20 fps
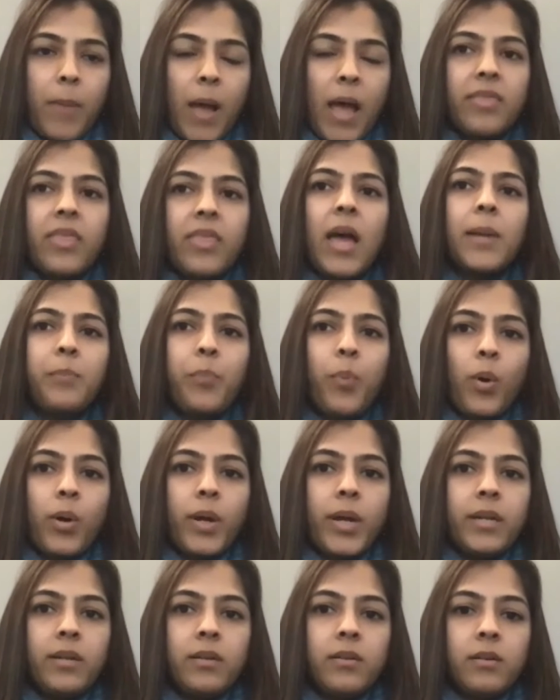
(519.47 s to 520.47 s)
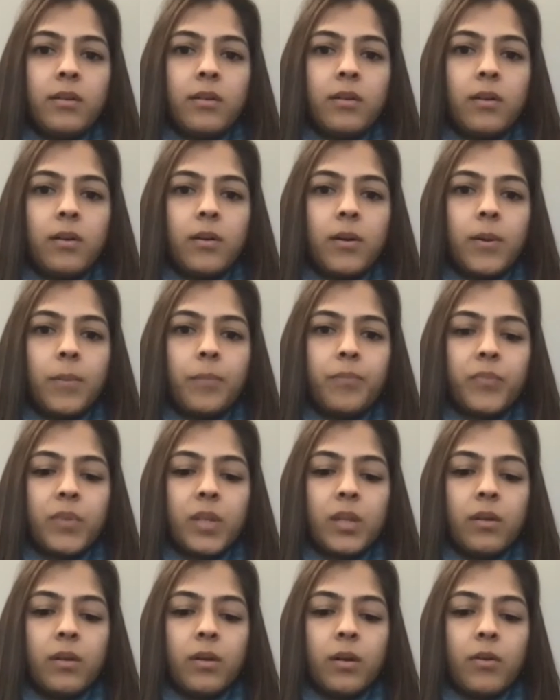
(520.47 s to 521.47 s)
at that point,
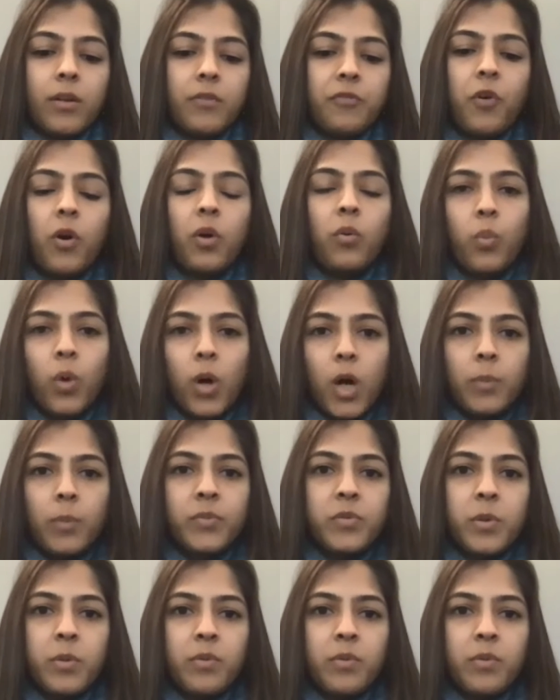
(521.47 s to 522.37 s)
for worms,